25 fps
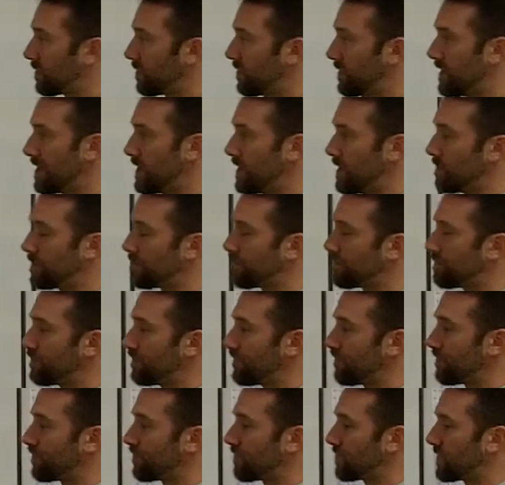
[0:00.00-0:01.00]
the
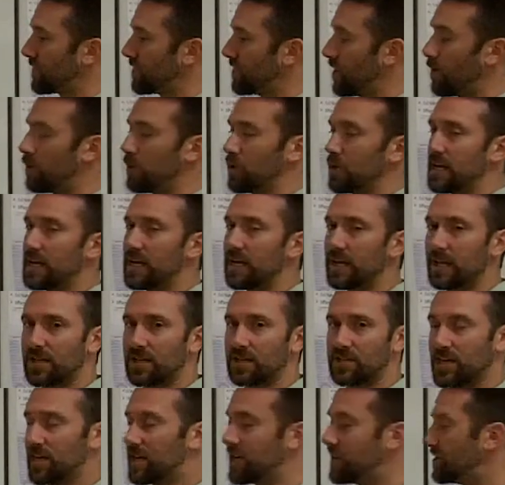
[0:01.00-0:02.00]
double
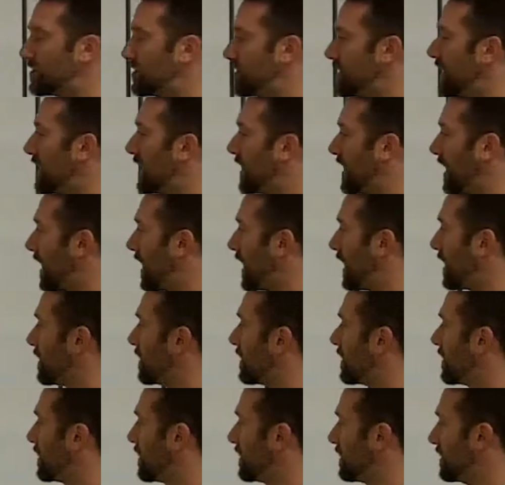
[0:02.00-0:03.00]
helix that is DNA,
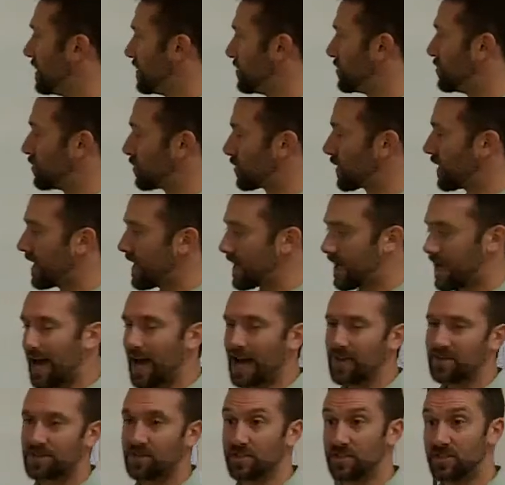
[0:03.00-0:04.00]
these nucleic
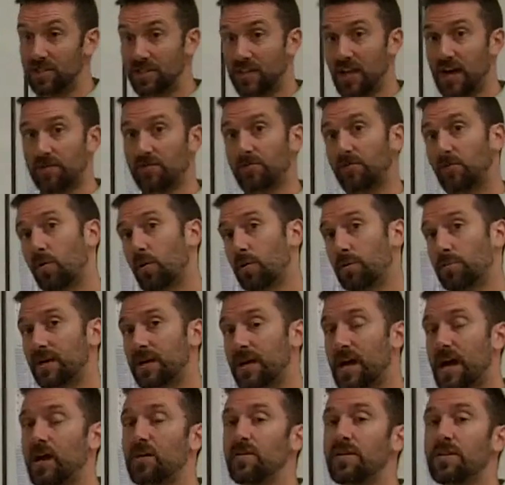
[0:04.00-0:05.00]
acids in that form
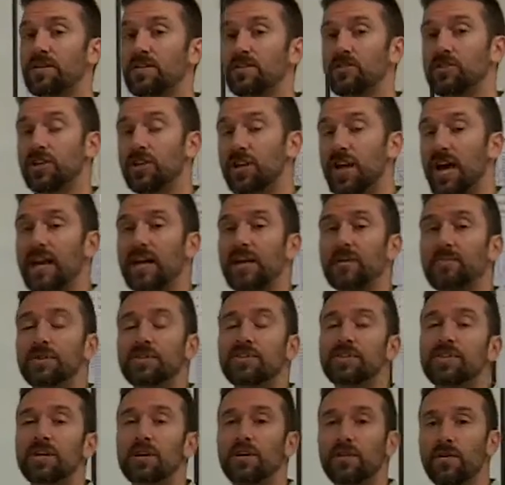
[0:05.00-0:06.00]
carry the genetic
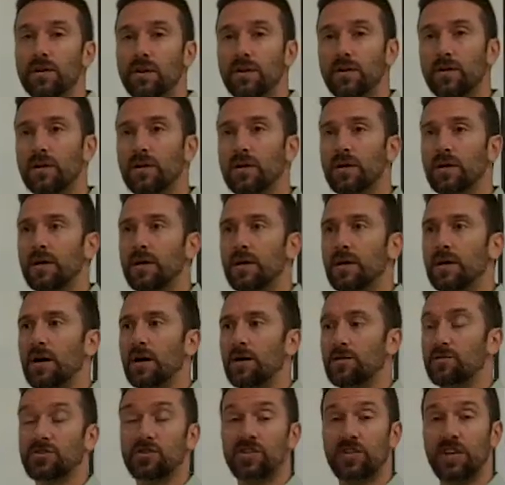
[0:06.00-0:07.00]
material,
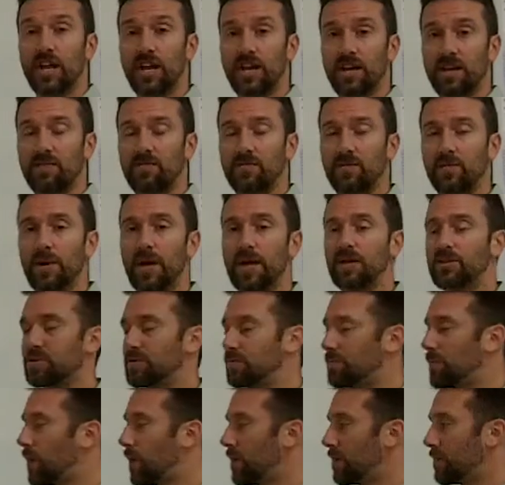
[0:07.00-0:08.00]
the genetic
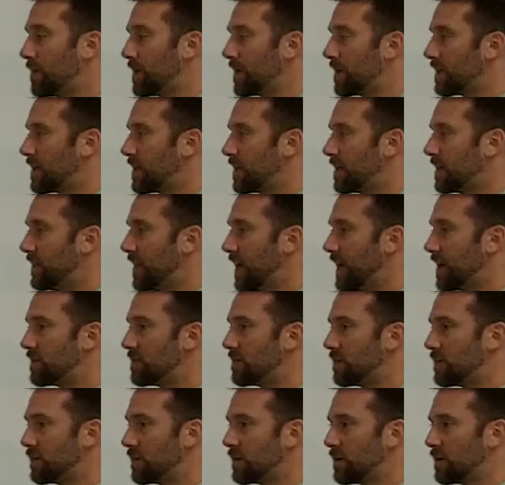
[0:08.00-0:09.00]
information, pardon me, that